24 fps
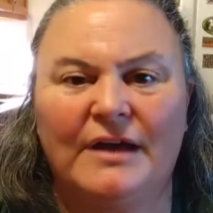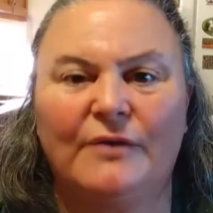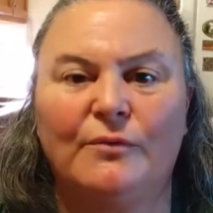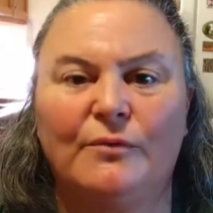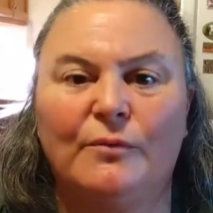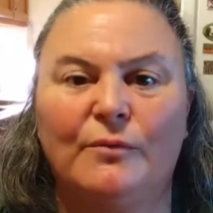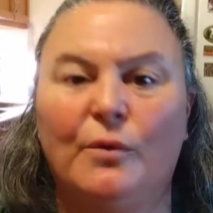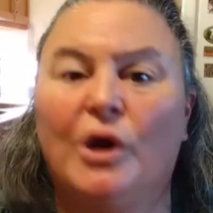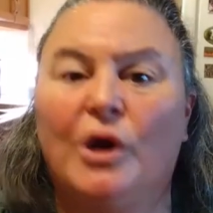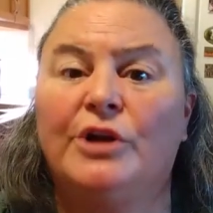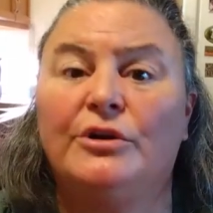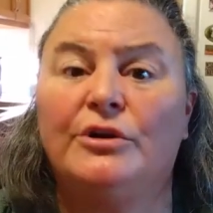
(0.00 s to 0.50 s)

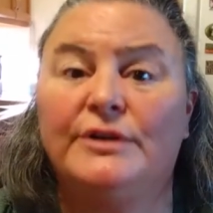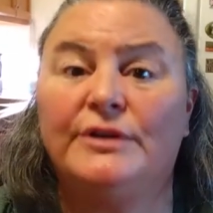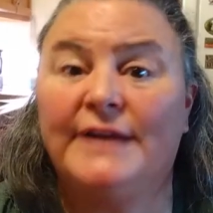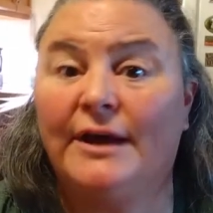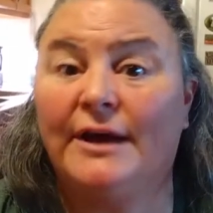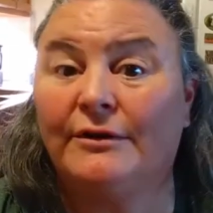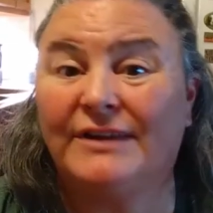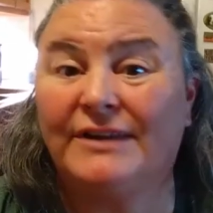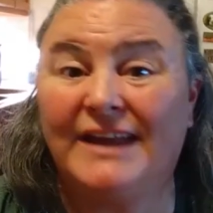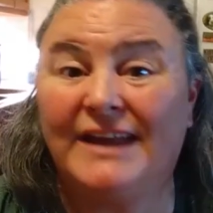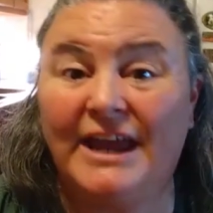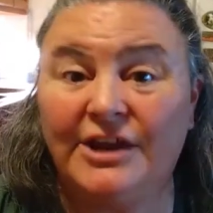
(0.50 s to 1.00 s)
watered
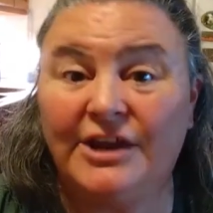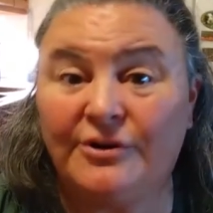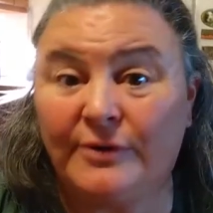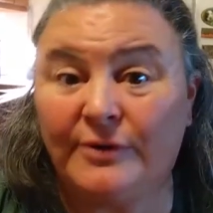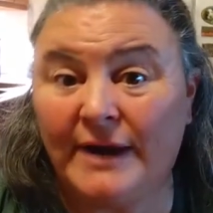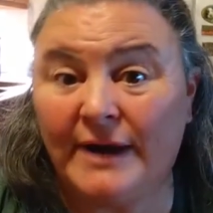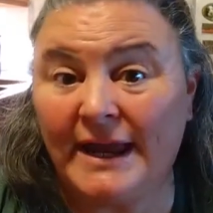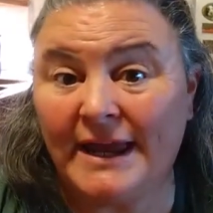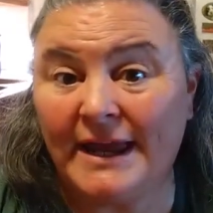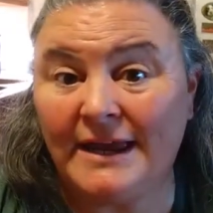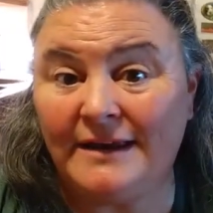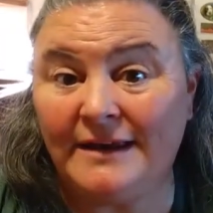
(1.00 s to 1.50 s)
down
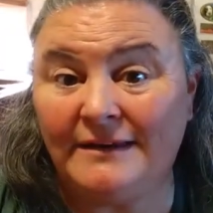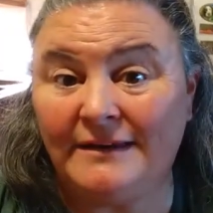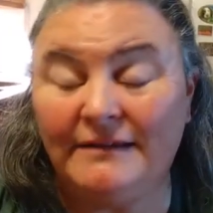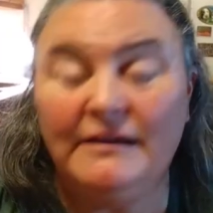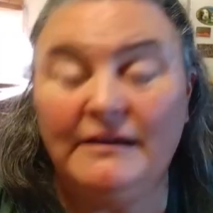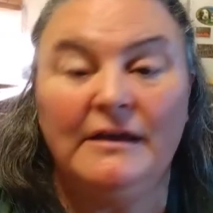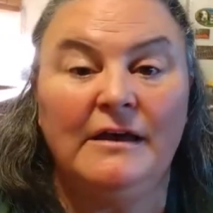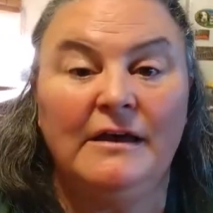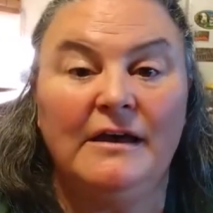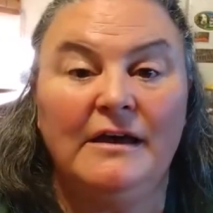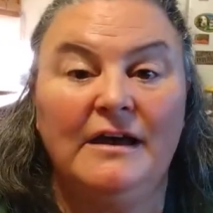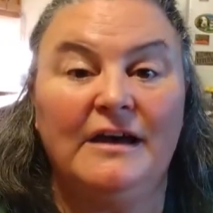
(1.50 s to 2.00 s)
Gatorade.
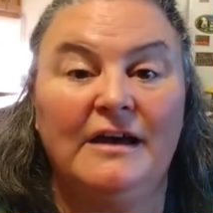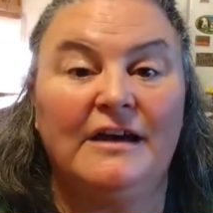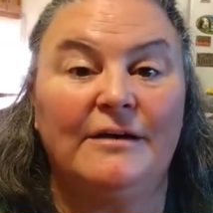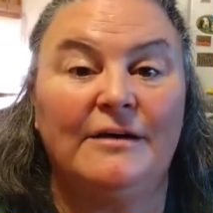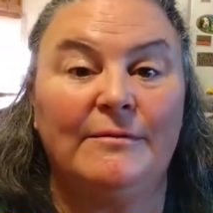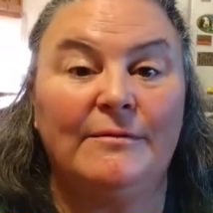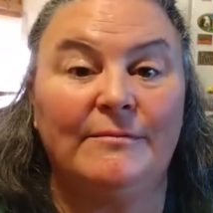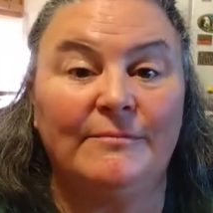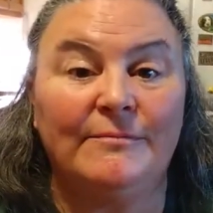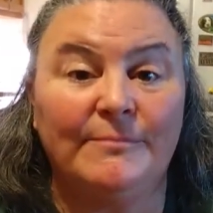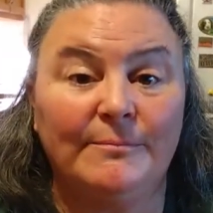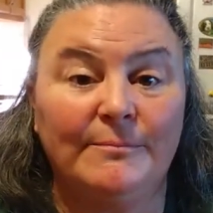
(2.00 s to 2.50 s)

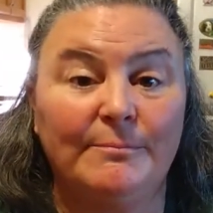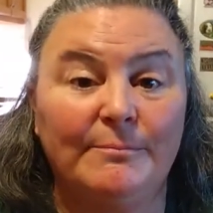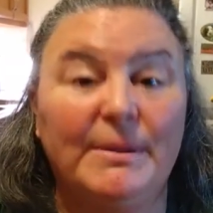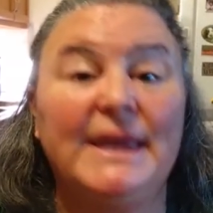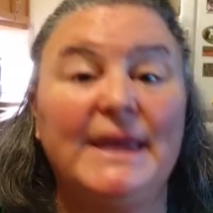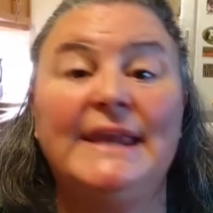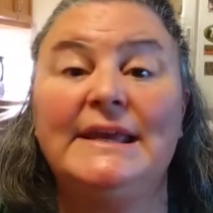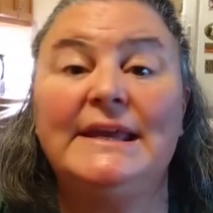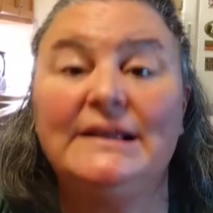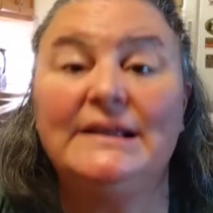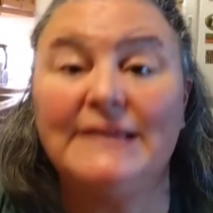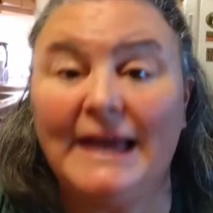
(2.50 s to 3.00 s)

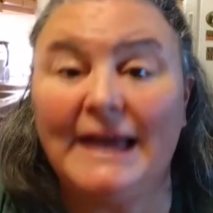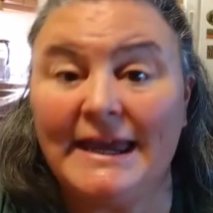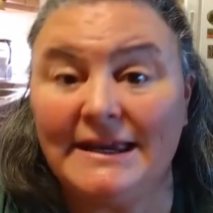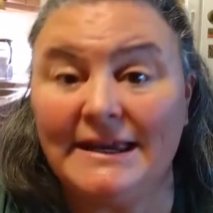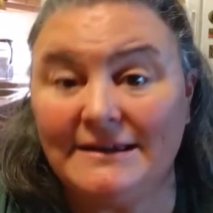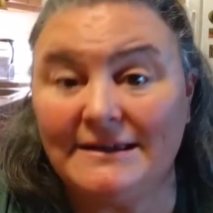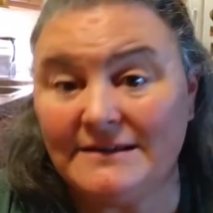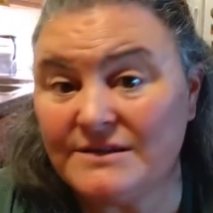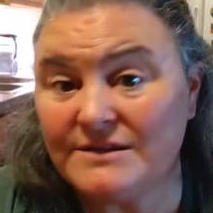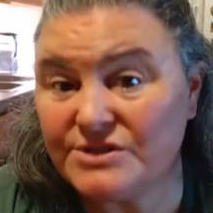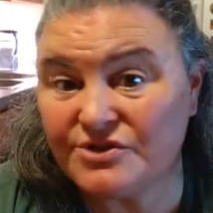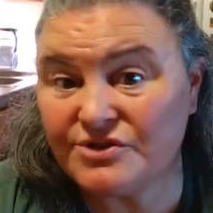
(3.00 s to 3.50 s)
Pedialyte
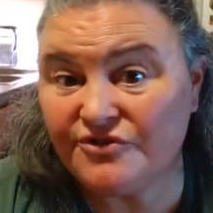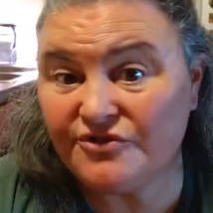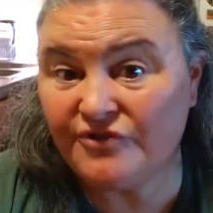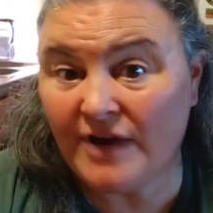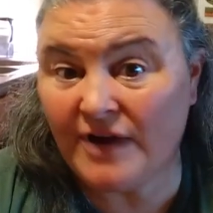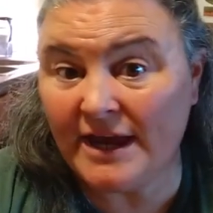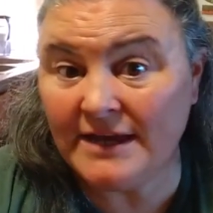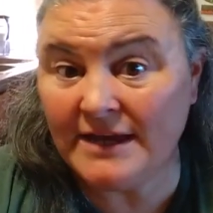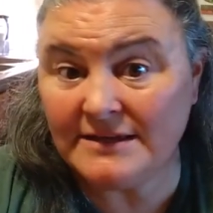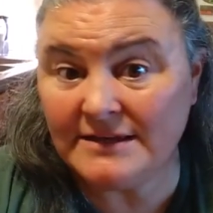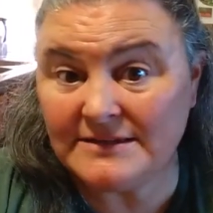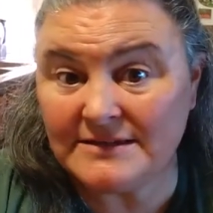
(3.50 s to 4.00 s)
is
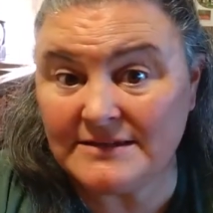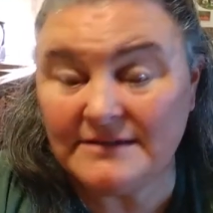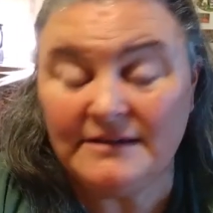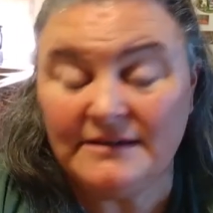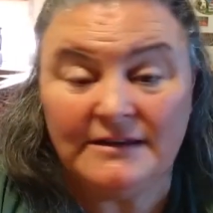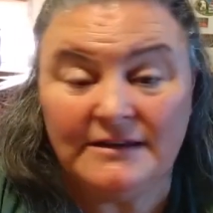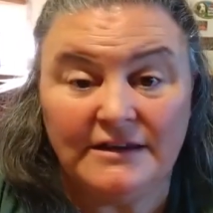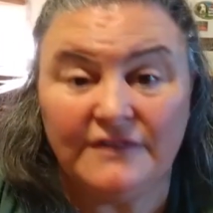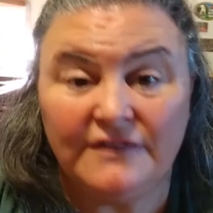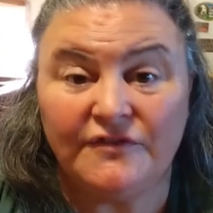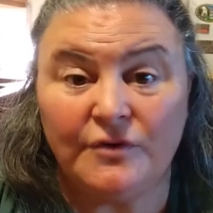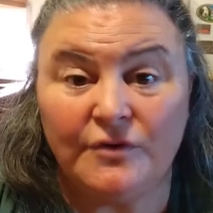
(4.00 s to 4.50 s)
great
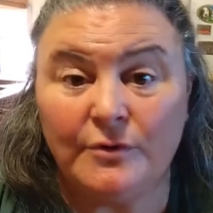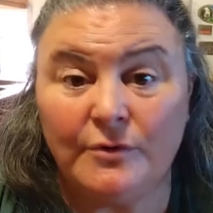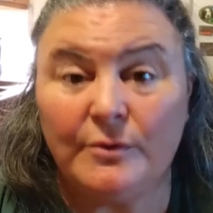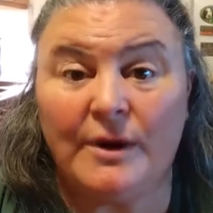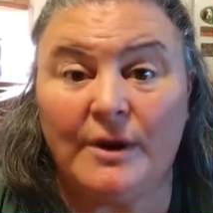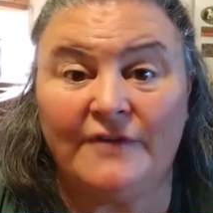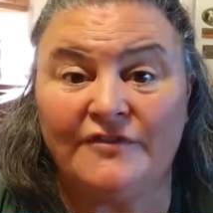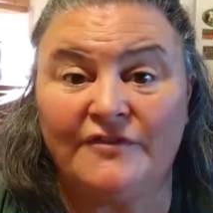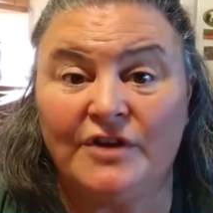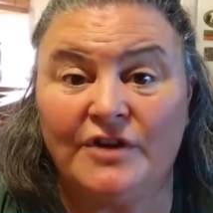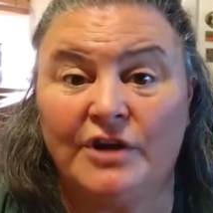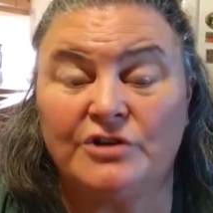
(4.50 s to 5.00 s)
if you
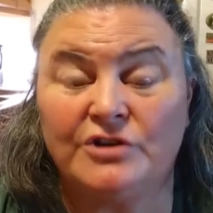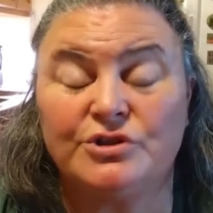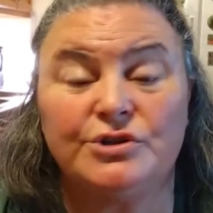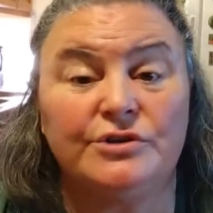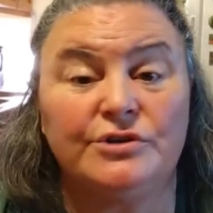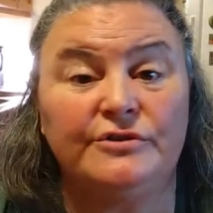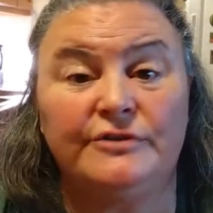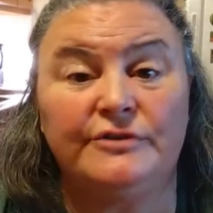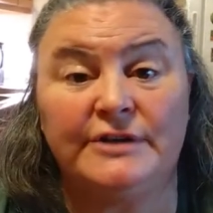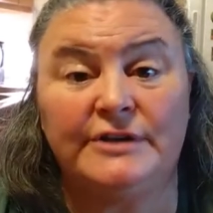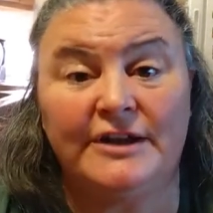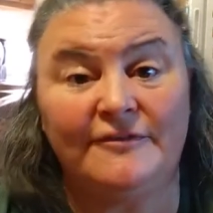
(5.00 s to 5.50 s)
have young
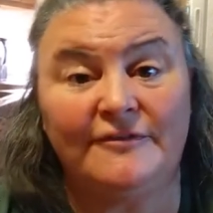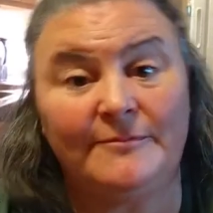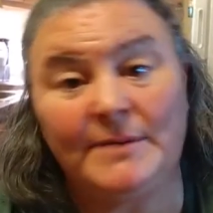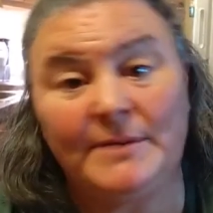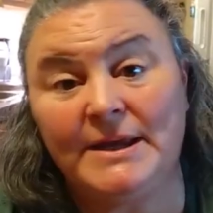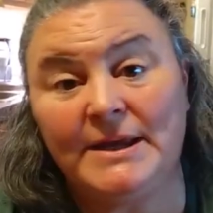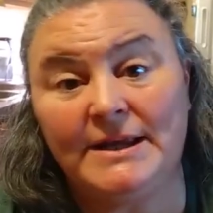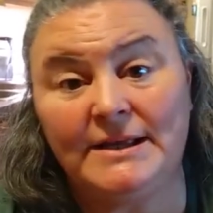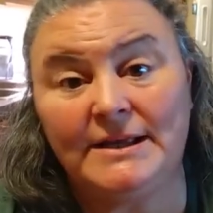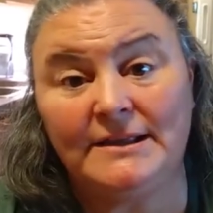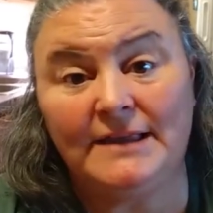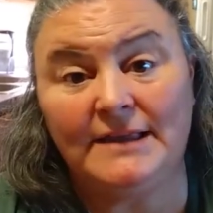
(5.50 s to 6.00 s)
children, have
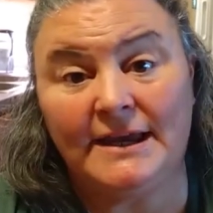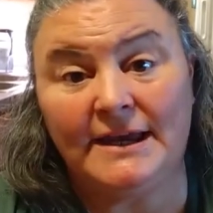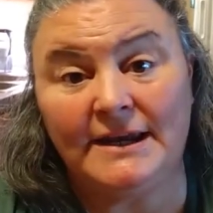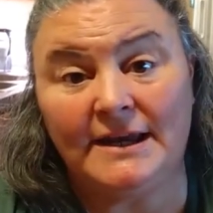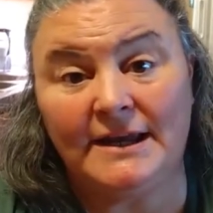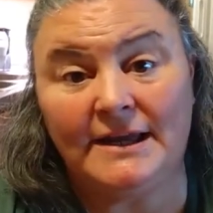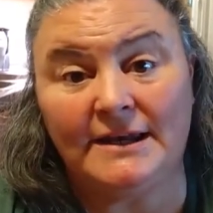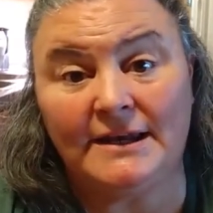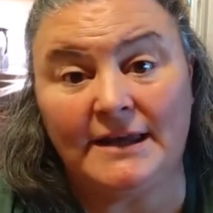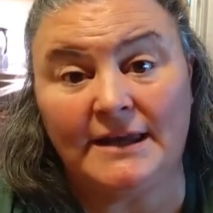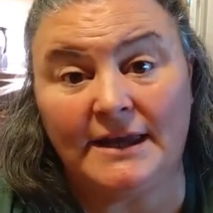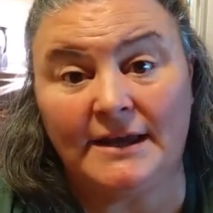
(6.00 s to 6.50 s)
Pedialyte
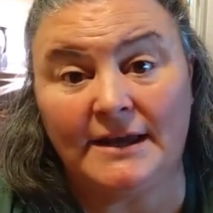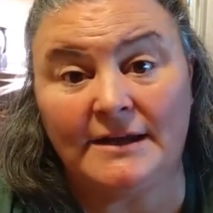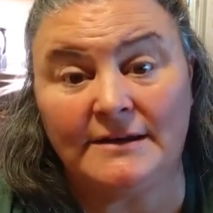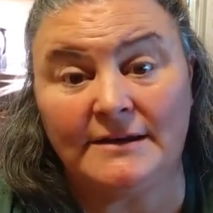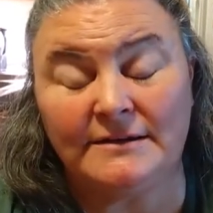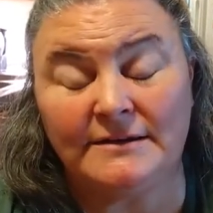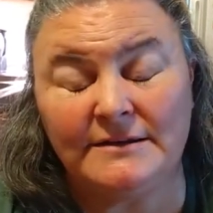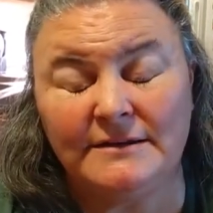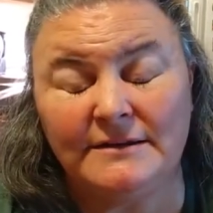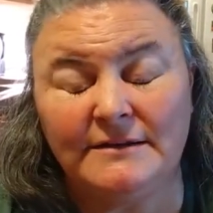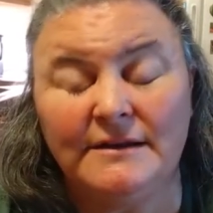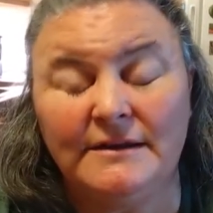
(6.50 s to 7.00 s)
on hand.